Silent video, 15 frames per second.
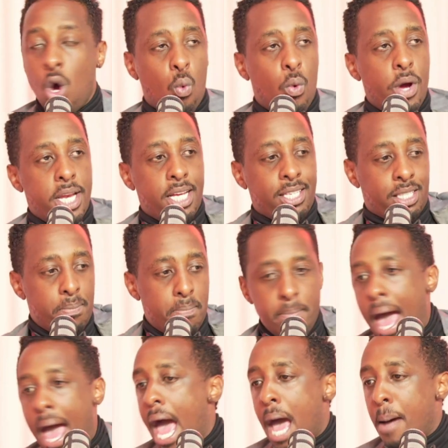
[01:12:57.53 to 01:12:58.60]
with this
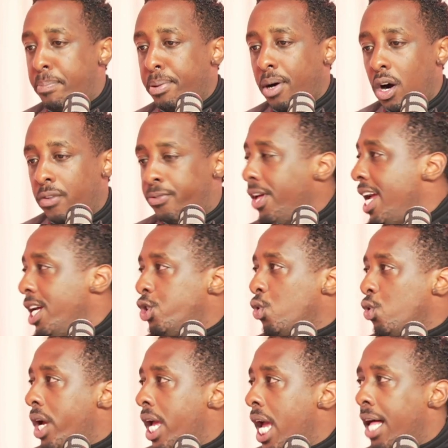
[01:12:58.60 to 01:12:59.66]
map of
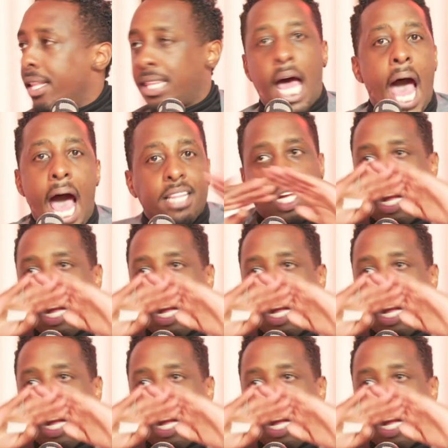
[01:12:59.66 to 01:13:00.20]
Israel that had